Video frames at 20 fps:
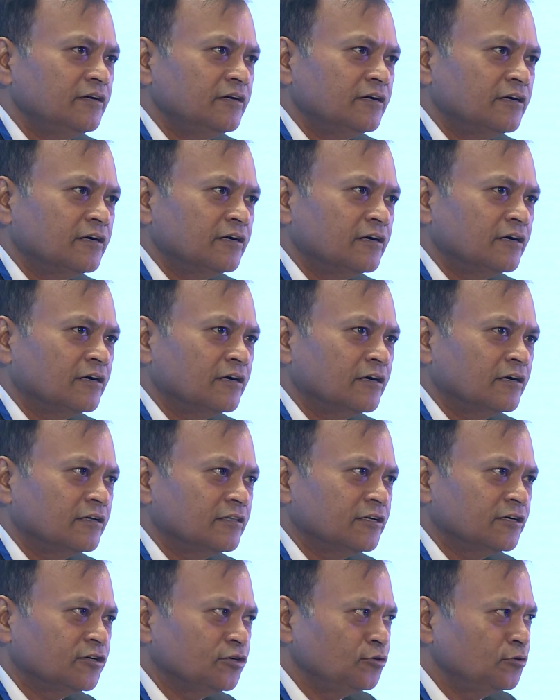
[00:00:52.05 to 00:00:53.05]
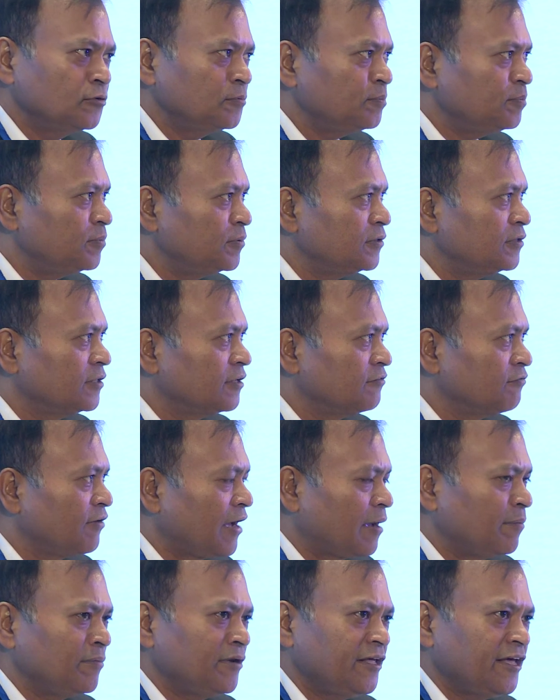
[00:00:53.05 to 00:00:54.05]
the group, the
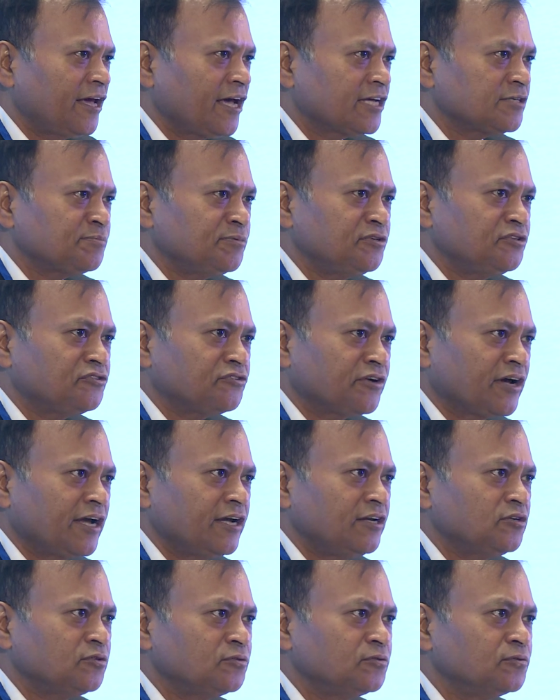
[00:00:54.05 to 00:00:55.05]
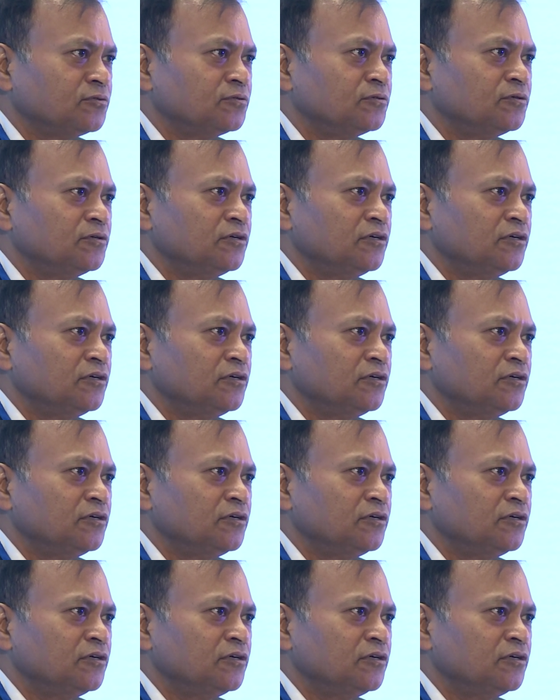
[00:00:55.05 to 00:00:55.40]
family has been trying to